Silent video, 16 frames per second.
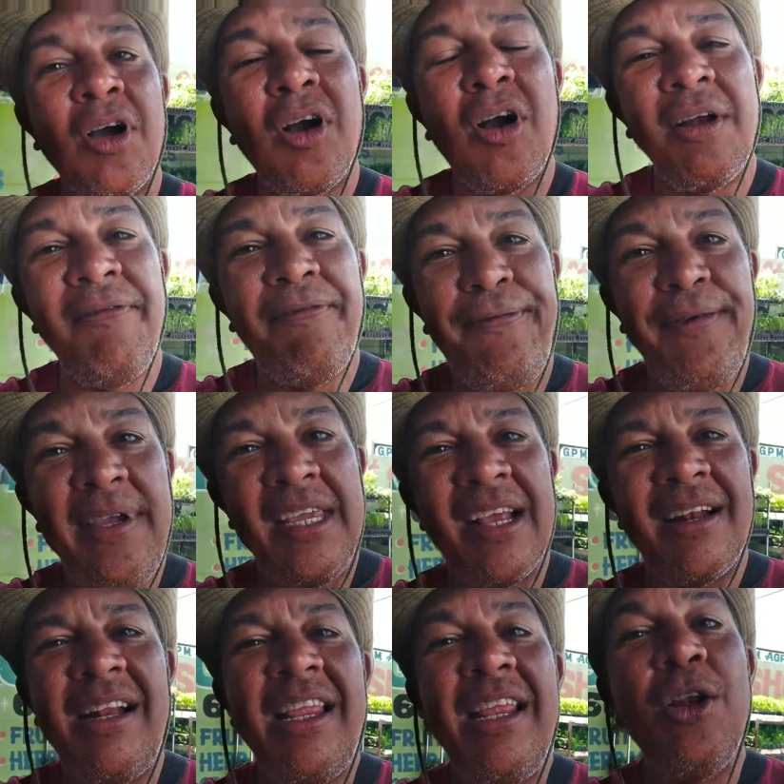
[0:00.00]

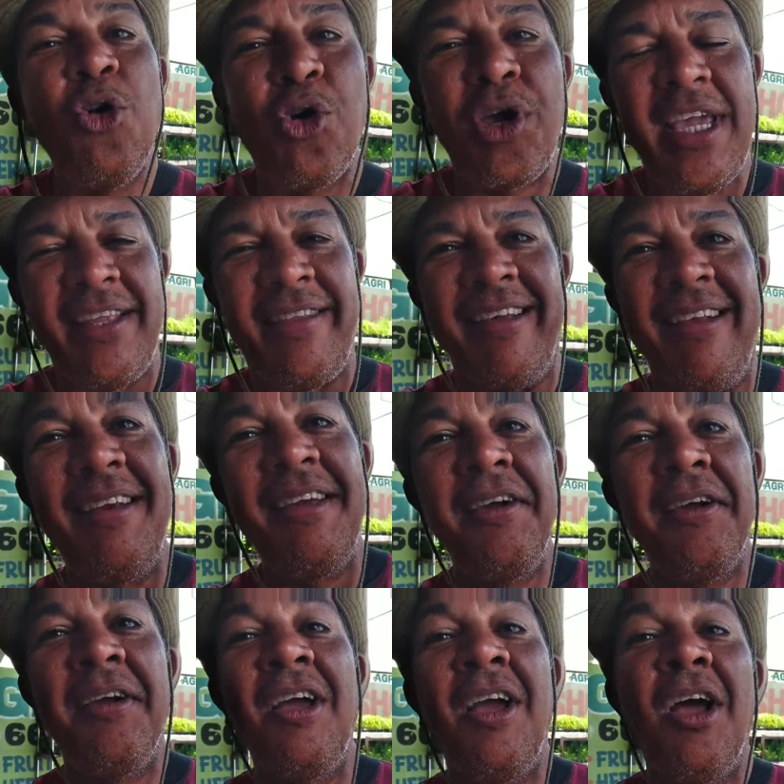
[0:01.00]
conveniently located
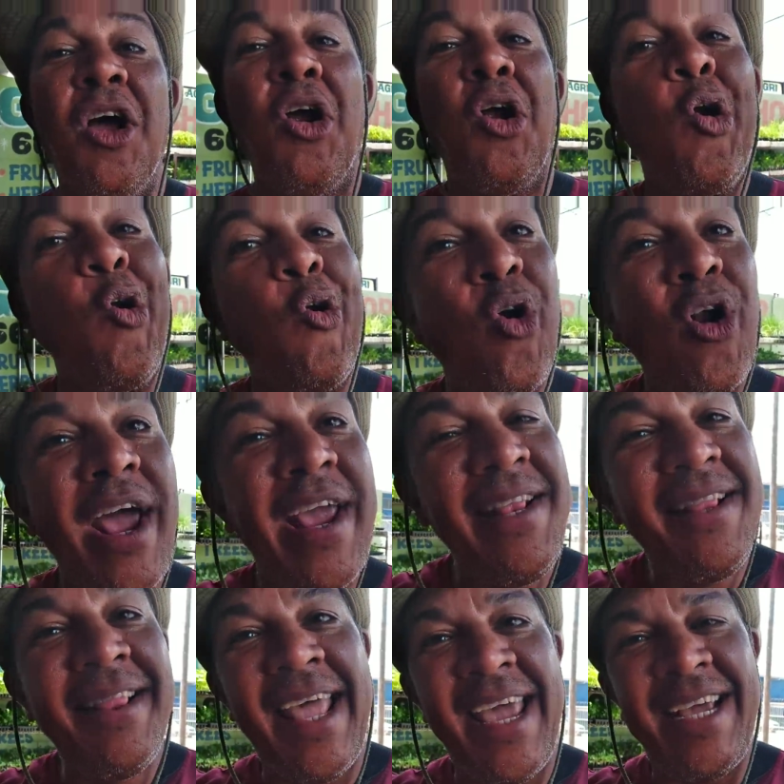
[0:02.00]
right
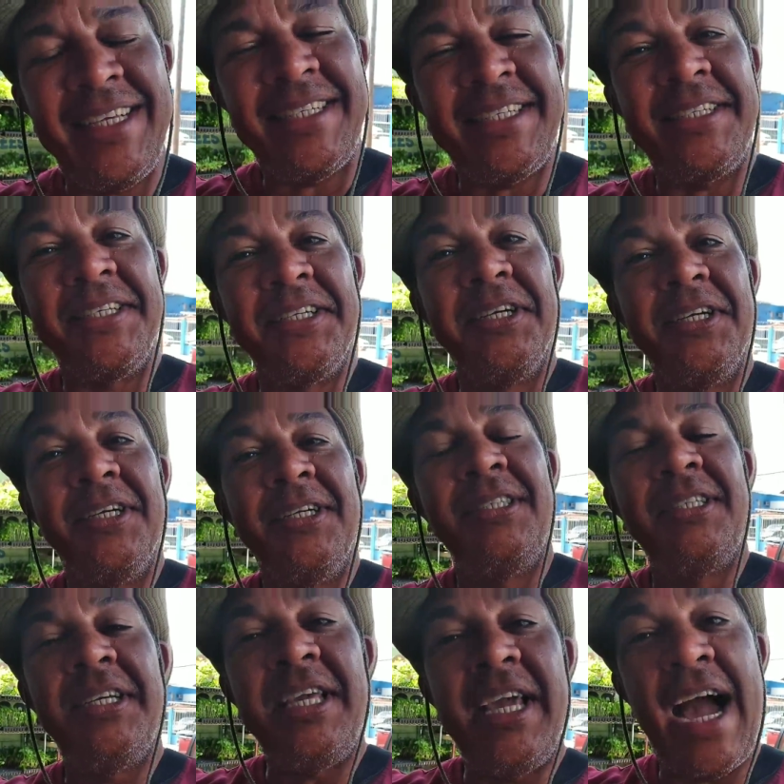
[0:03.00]
next
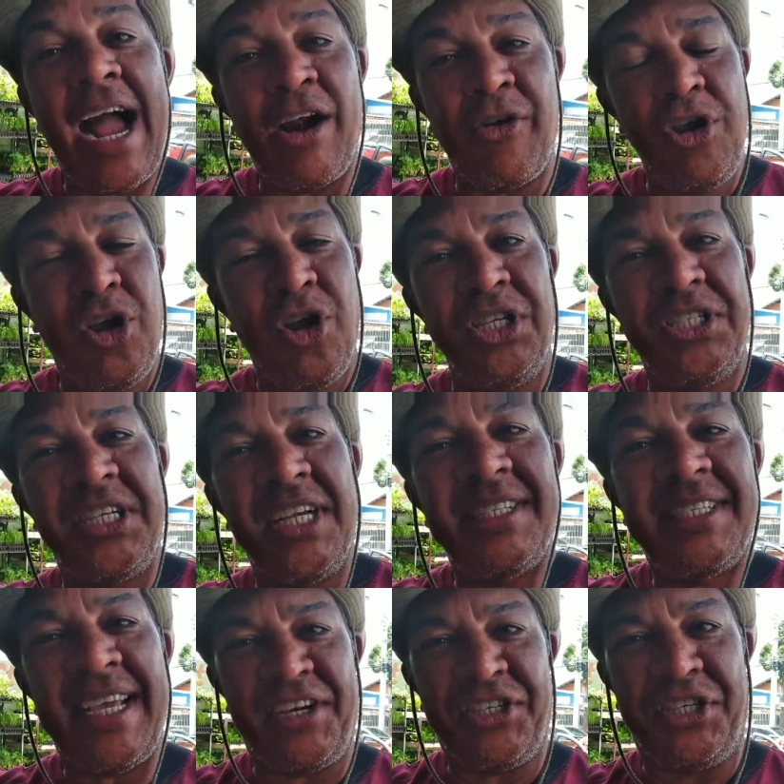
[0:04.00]
to the agriculture
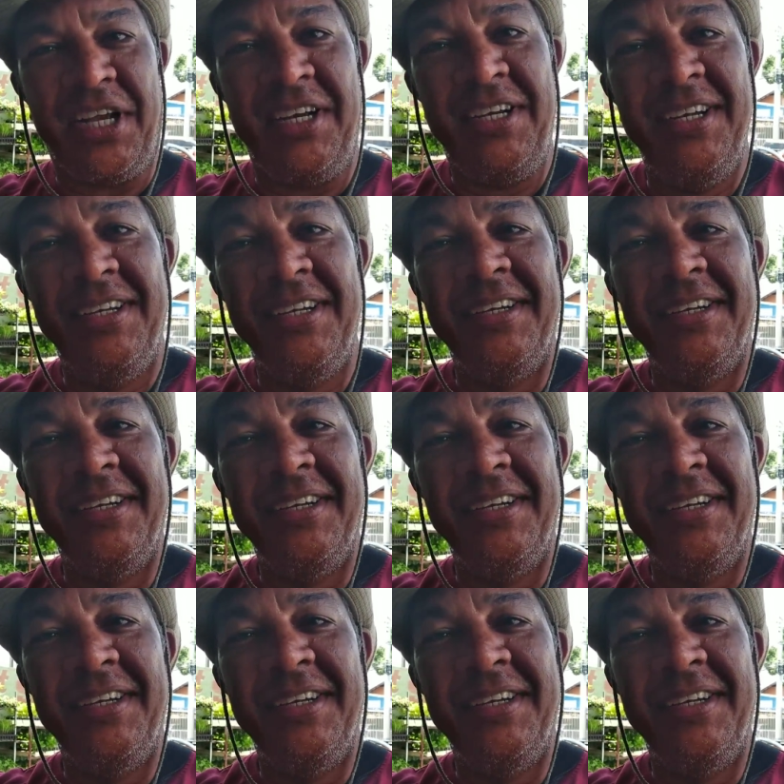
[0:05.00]
section